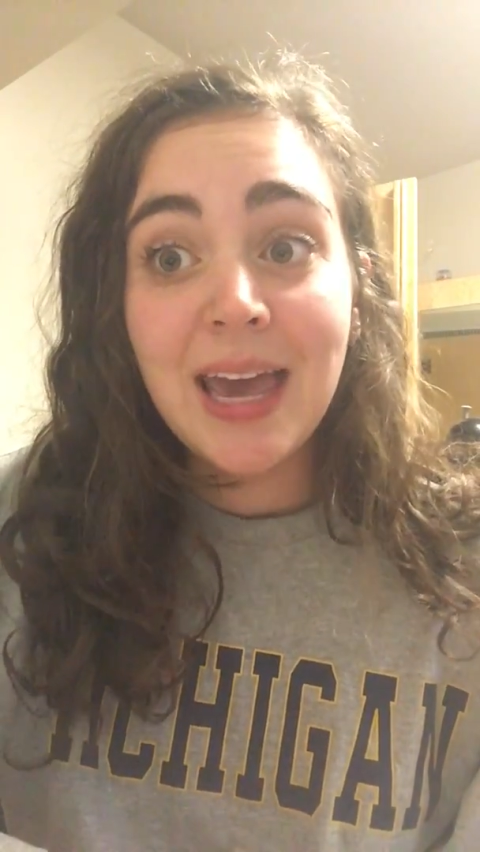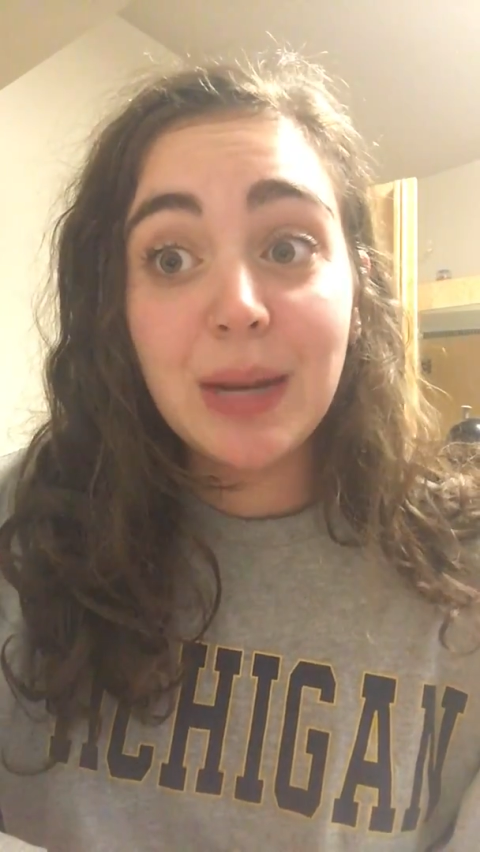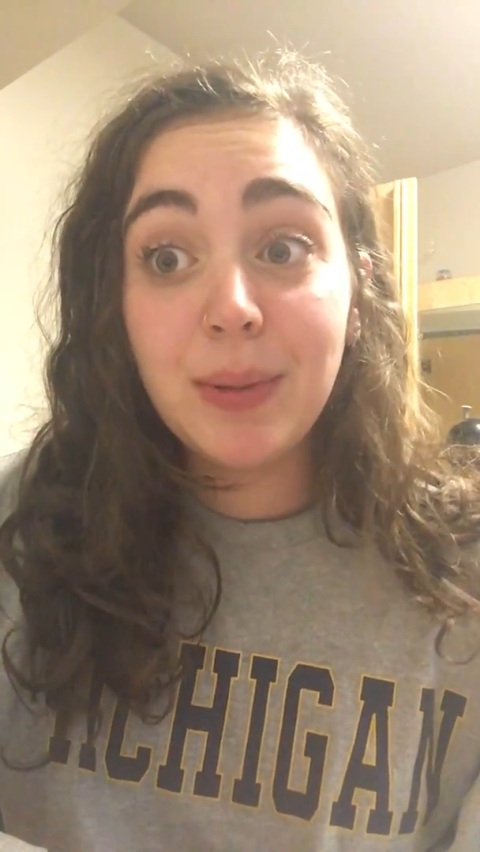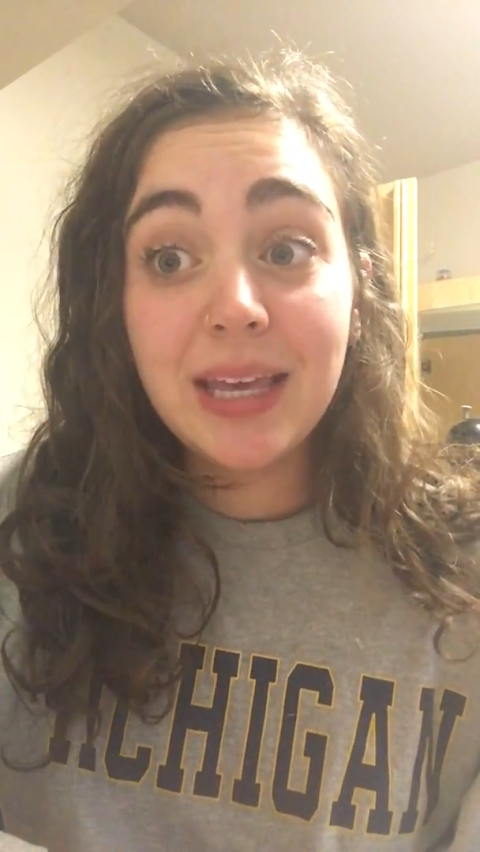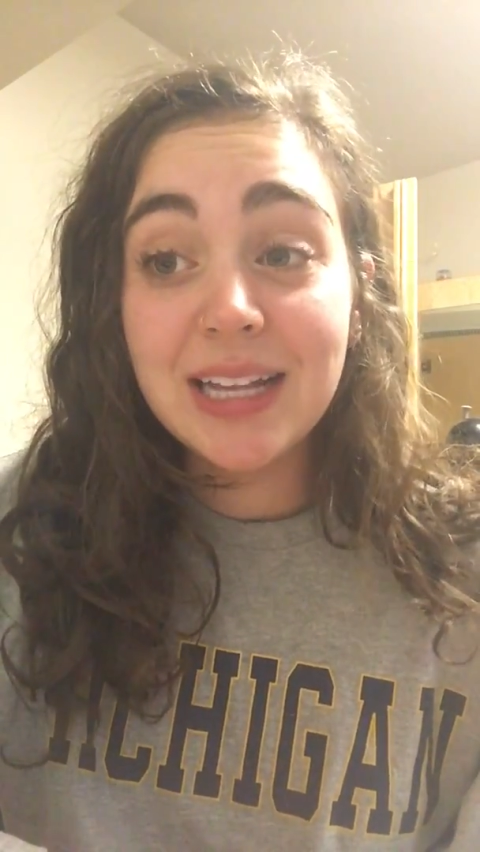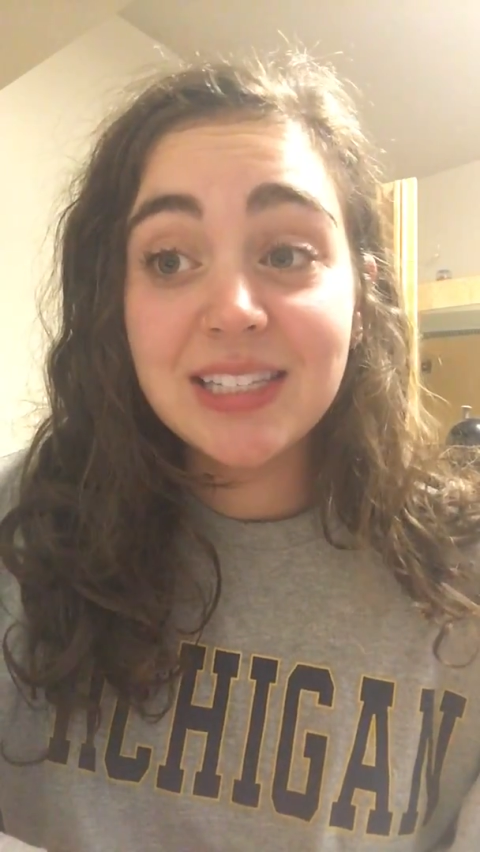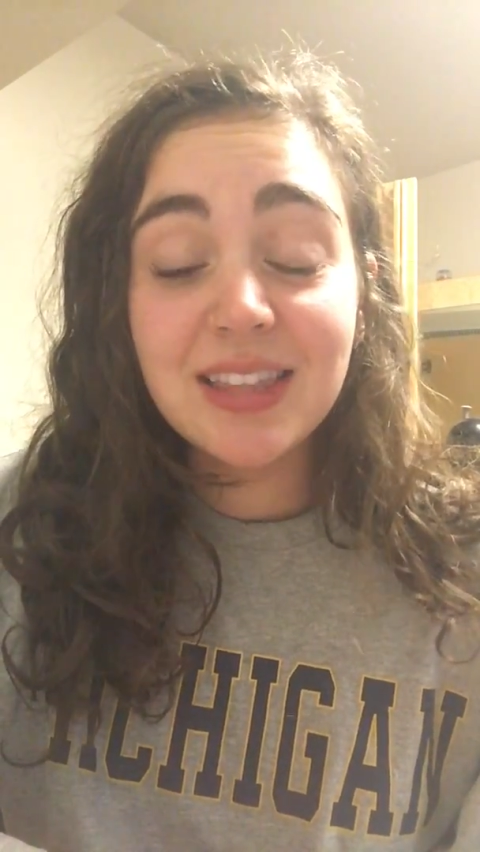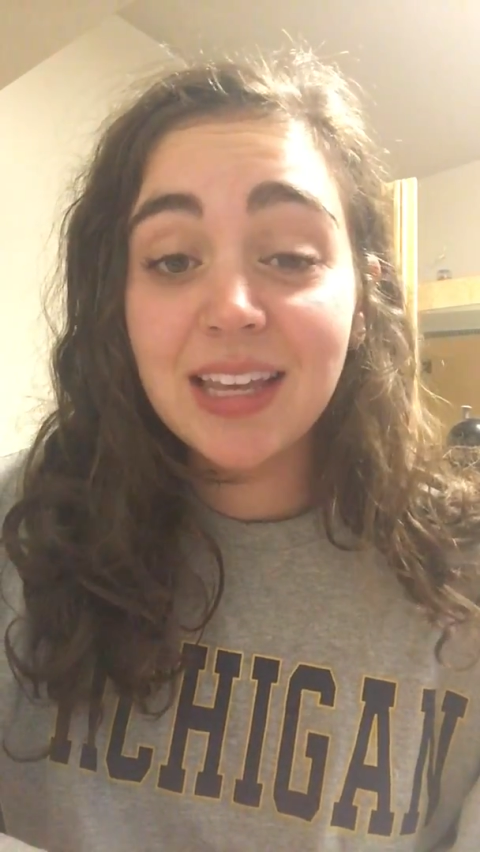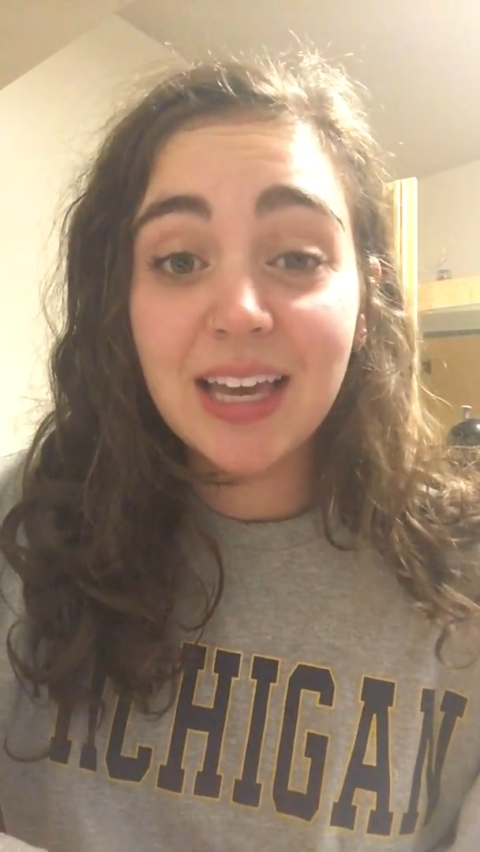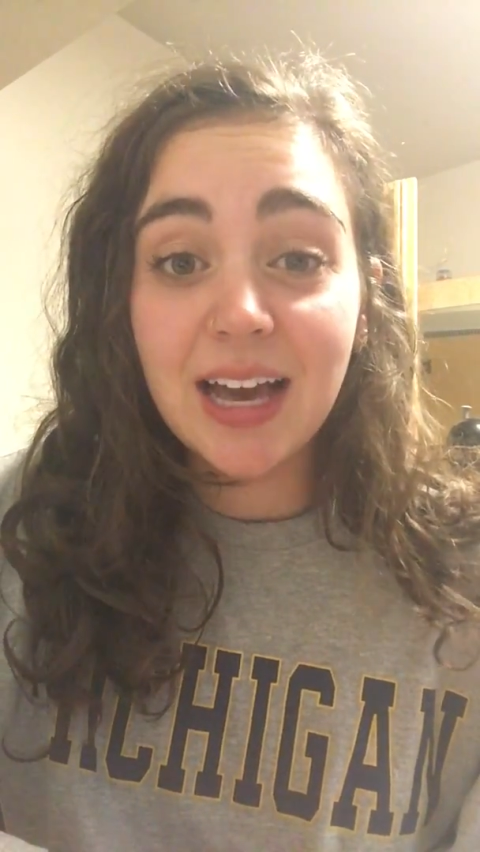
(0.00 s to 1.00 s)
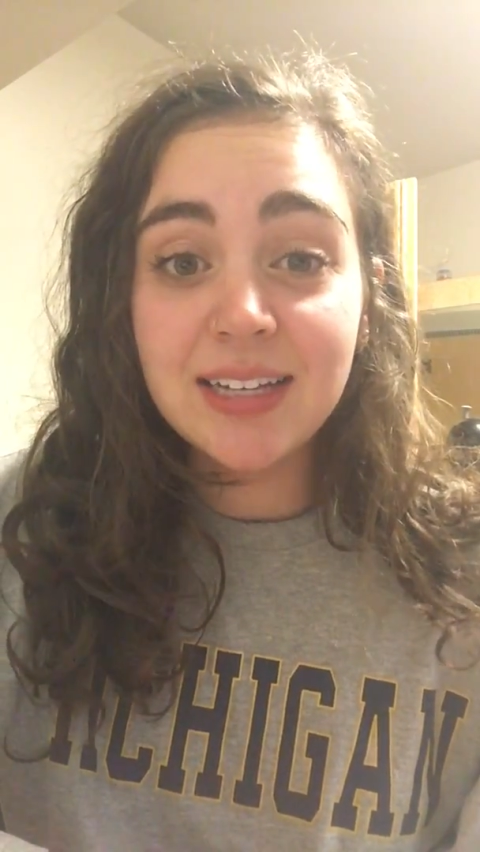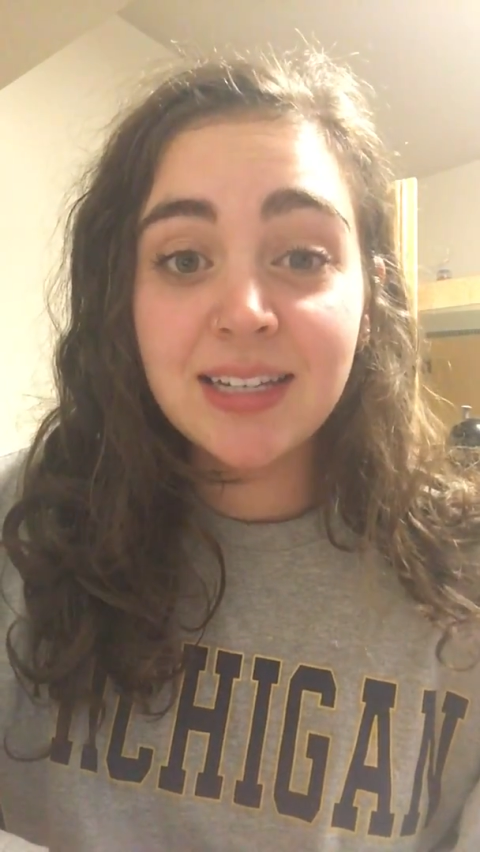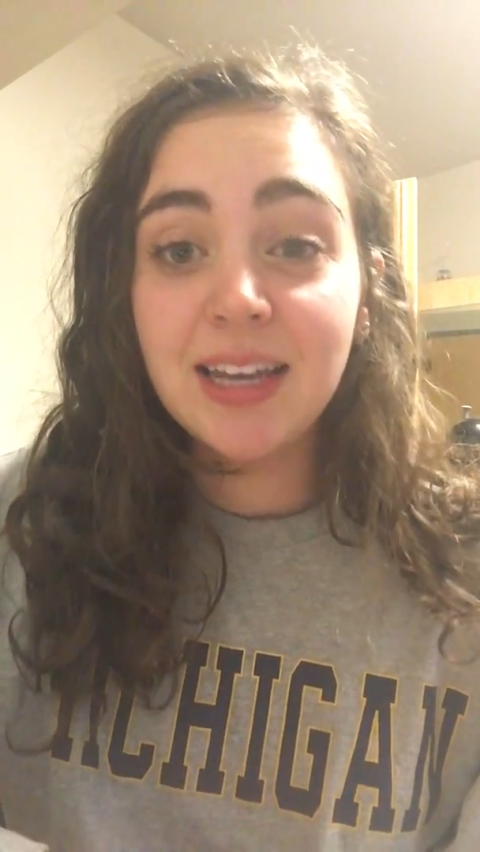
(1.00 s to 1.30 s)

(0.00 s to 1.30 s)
It begins in the gut